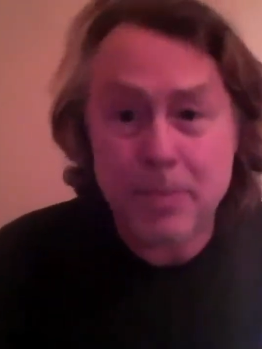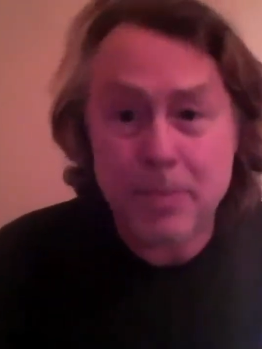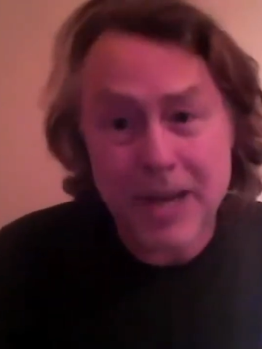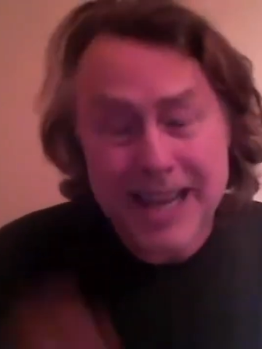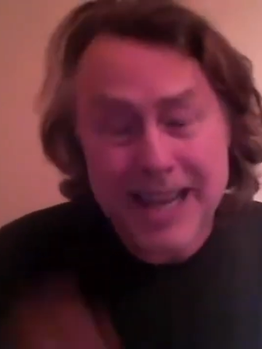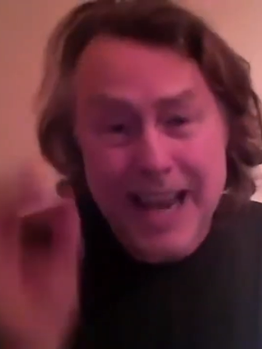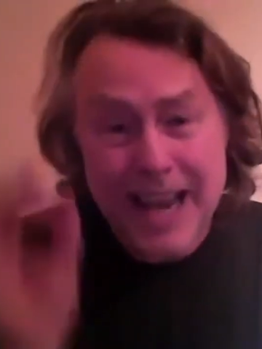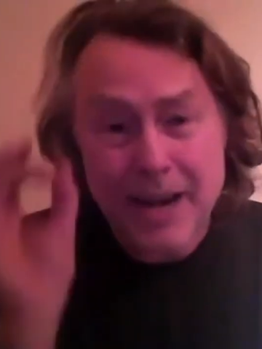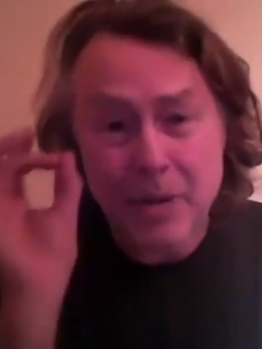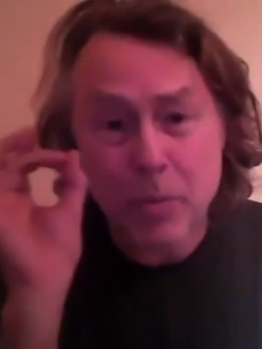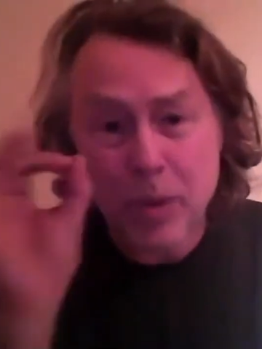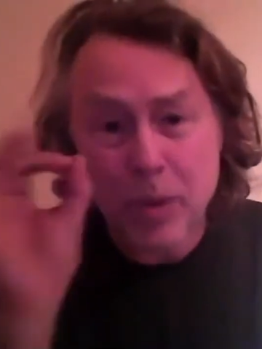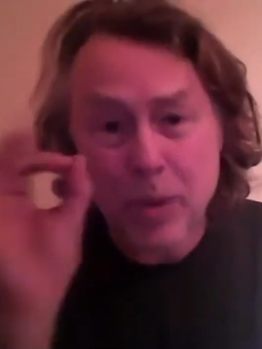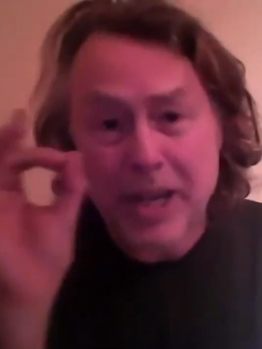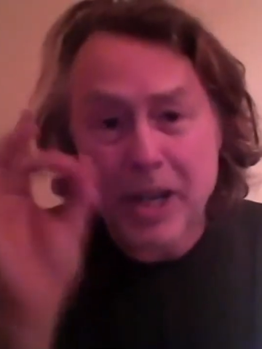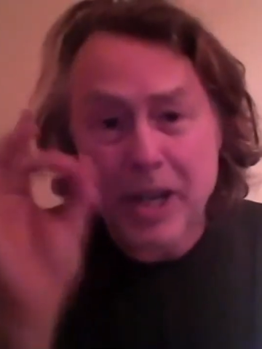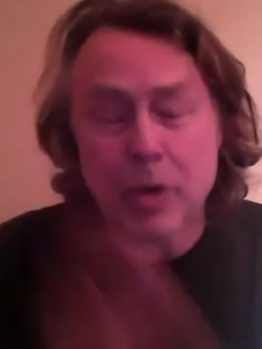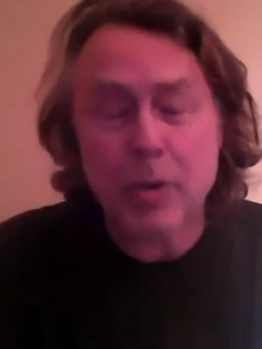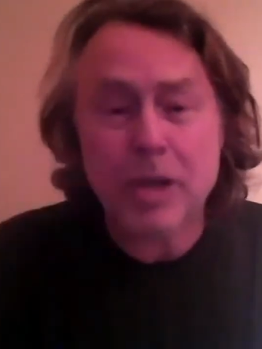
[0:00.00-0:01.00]
But again,
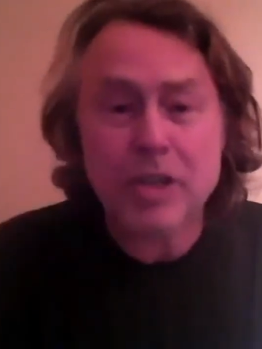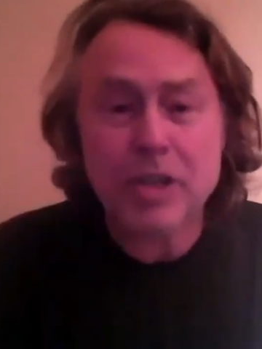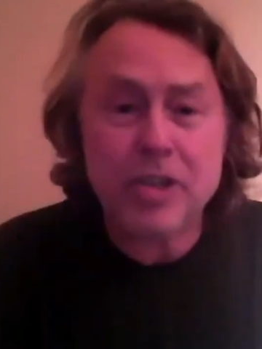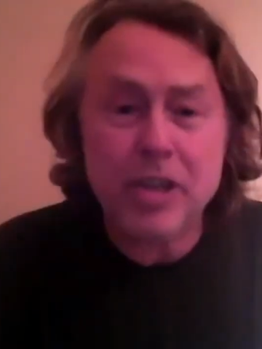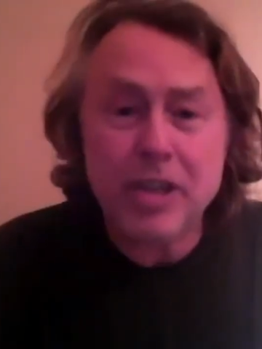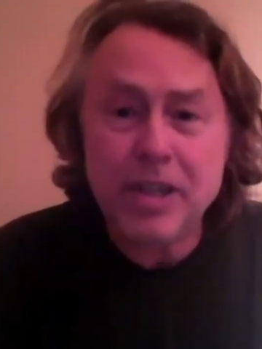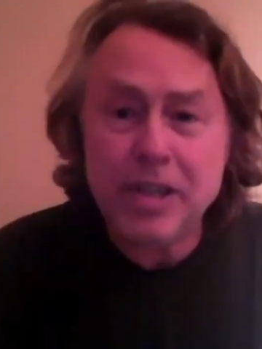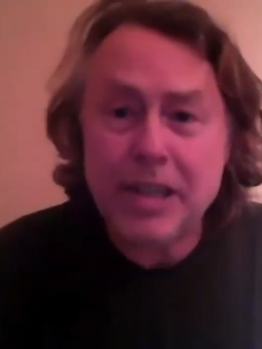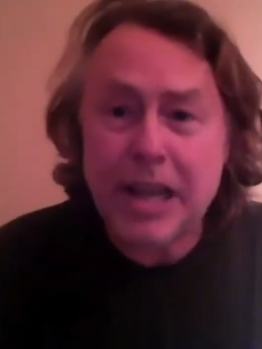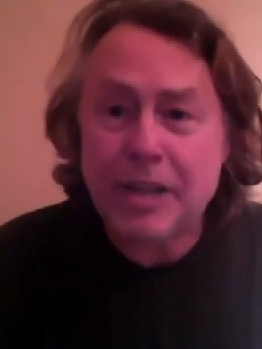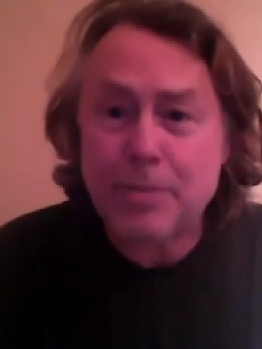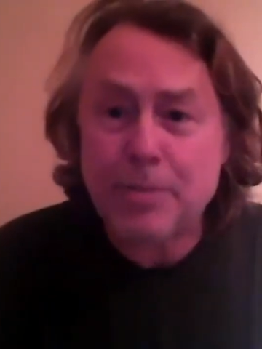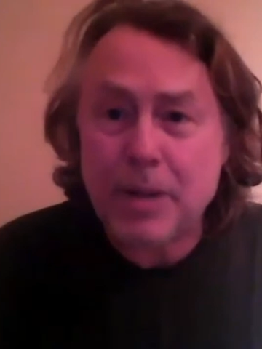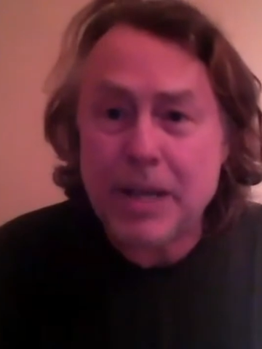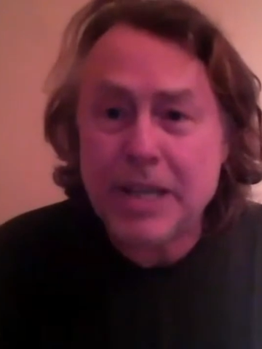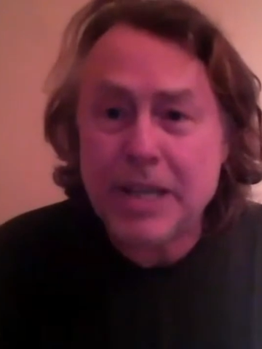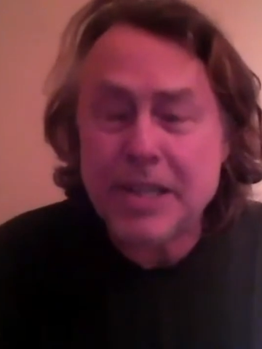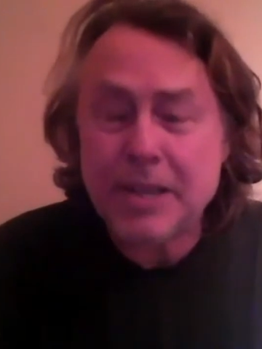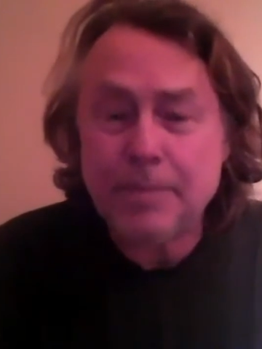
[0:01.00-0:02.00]
wicked question. Next,
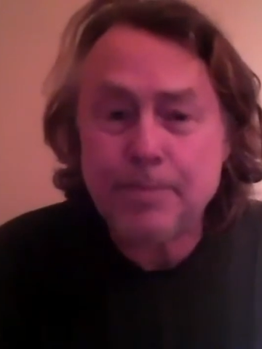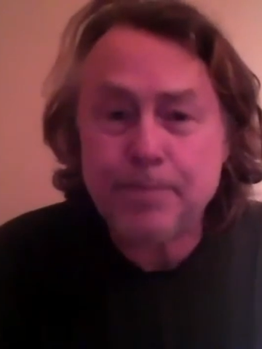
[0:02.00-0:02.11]
please.